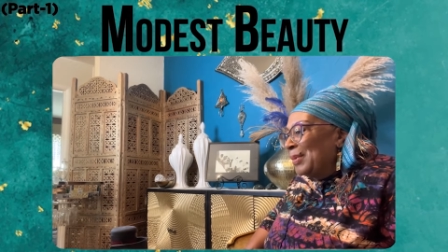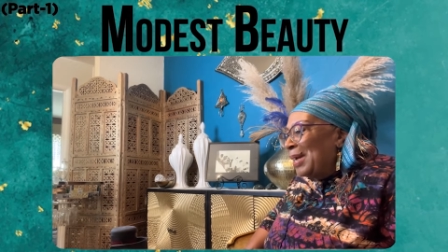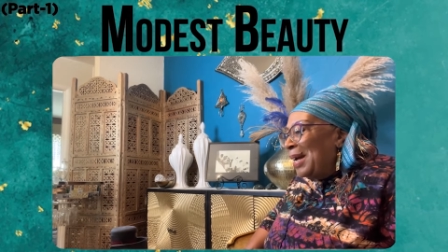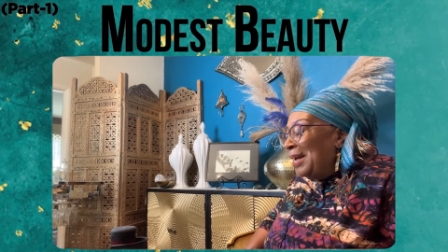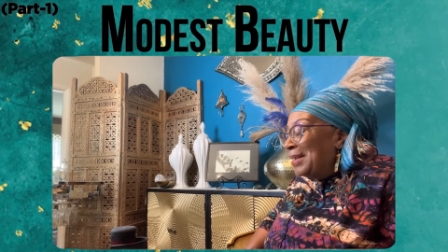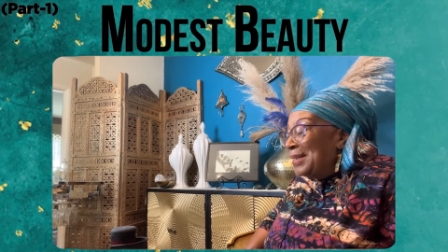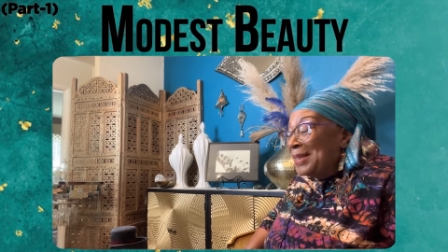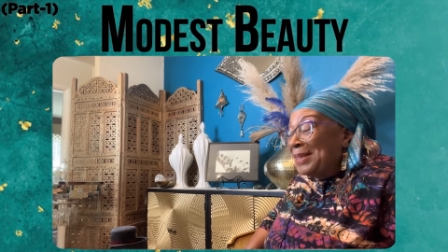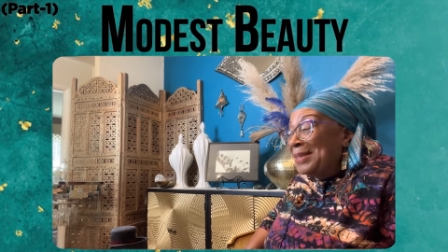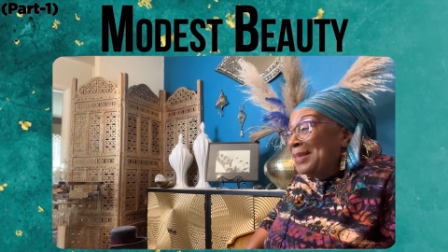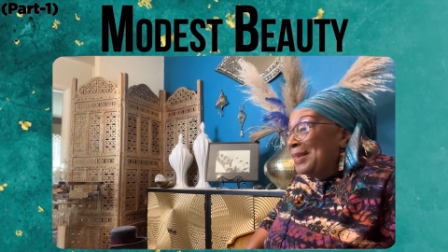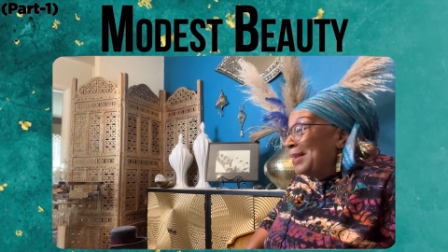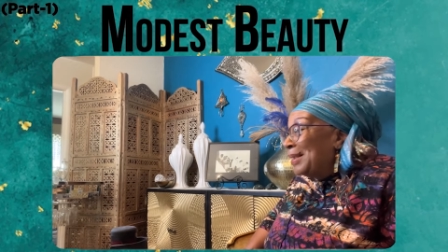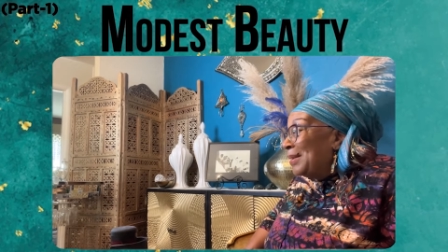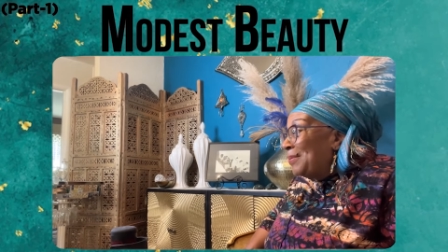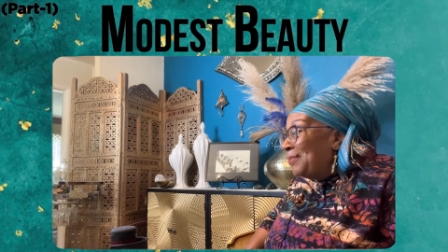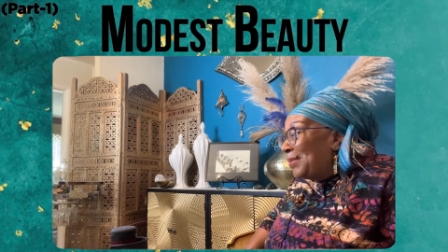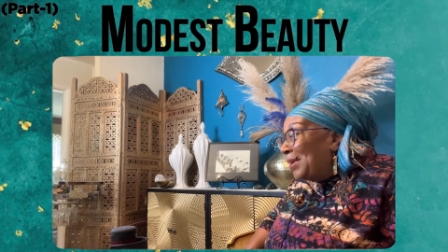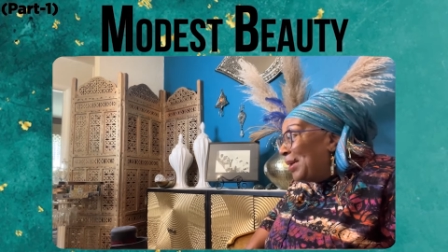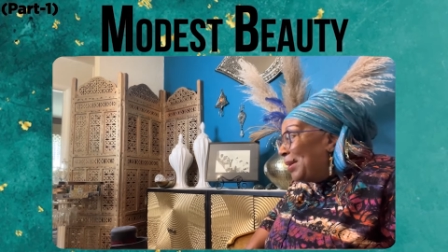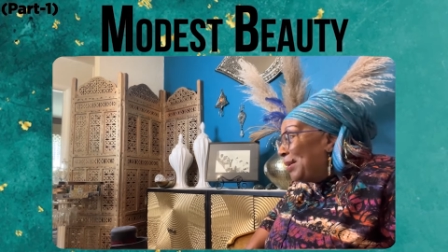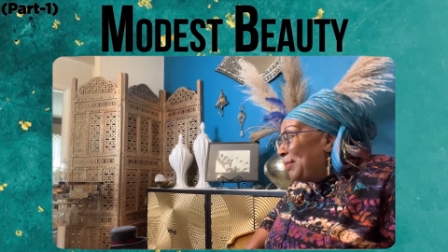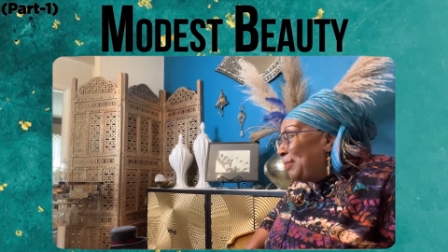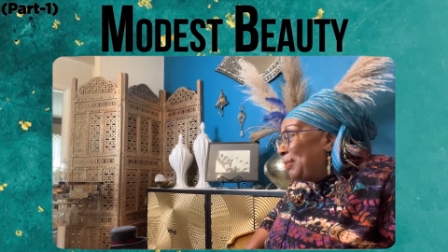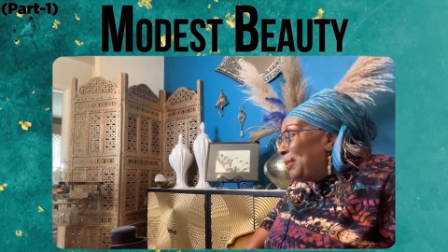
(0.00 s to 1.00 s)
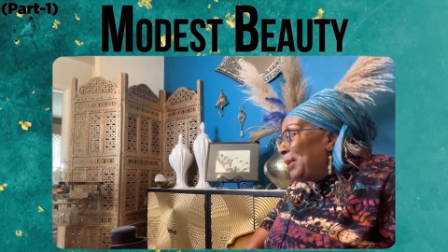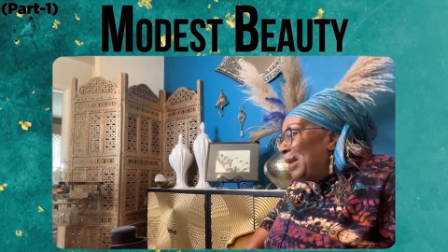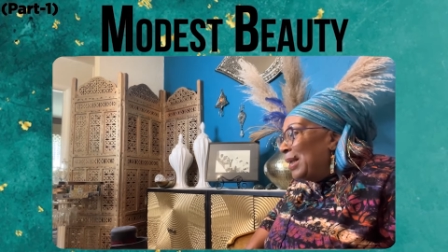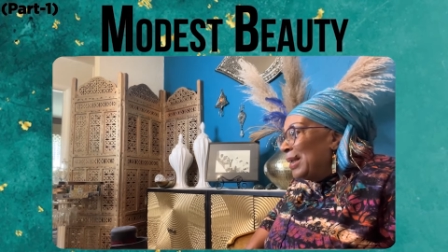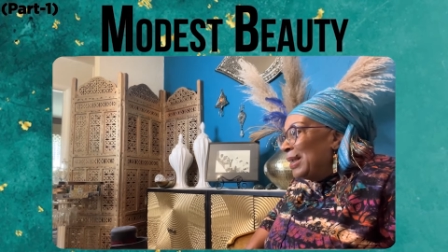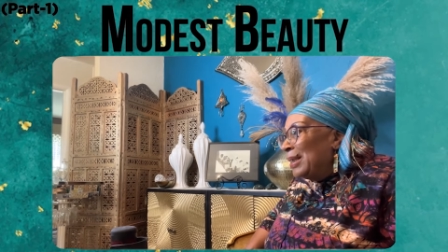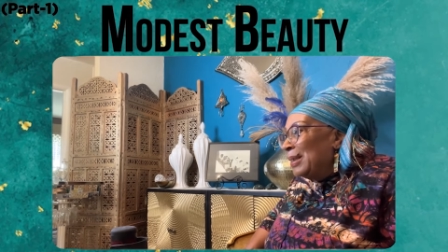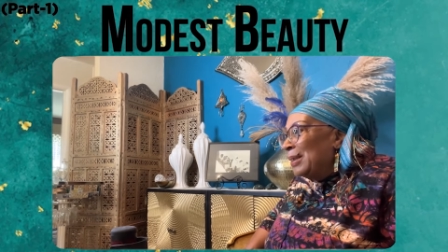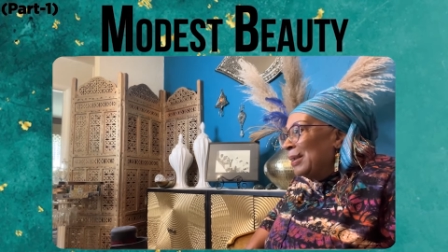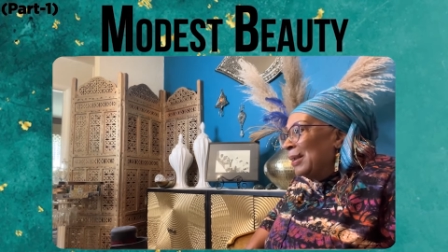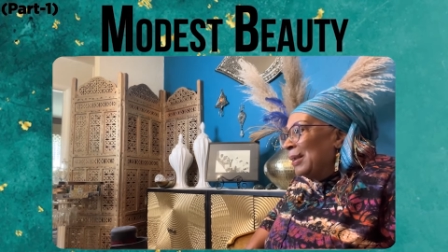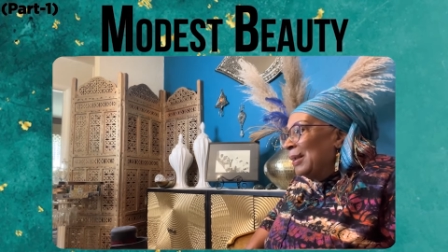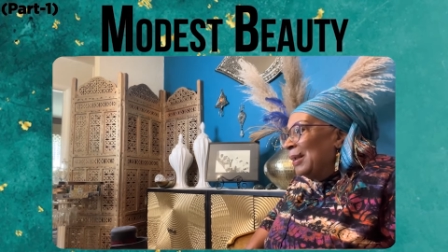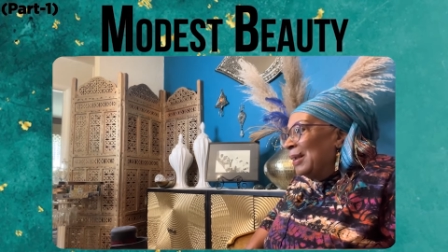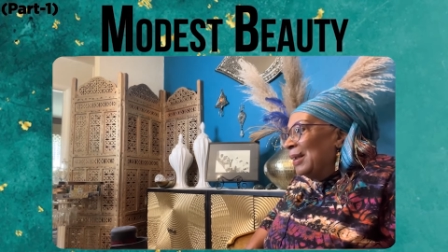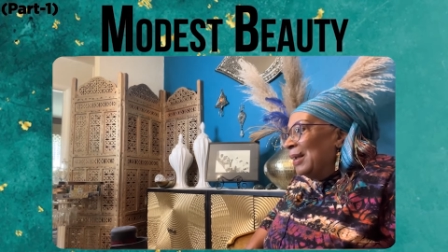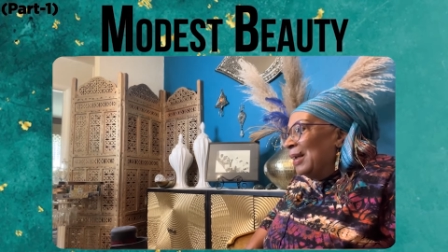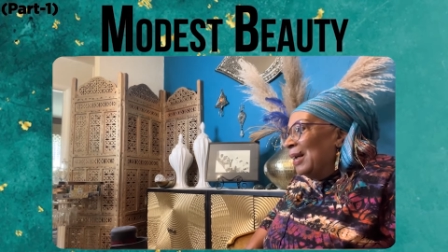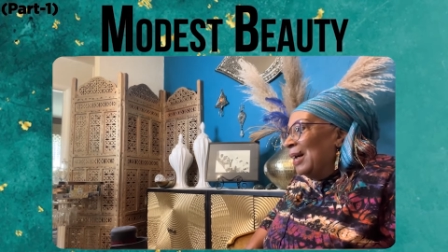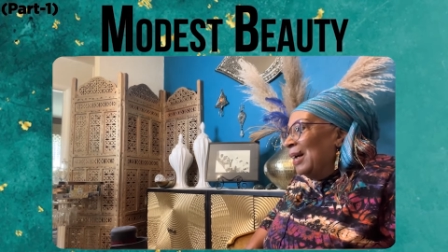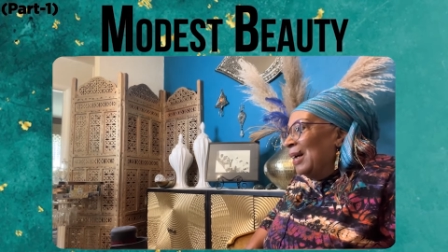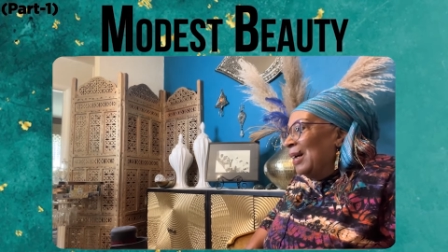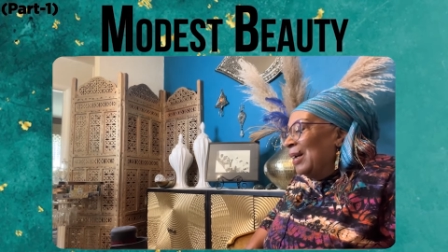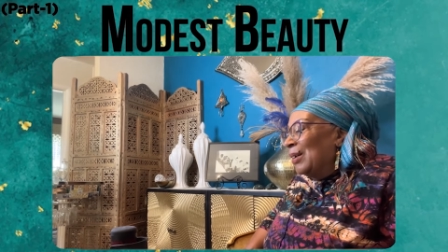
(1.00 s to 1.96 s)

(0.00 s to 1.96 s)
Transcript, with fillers: I didn't give up, and yeah.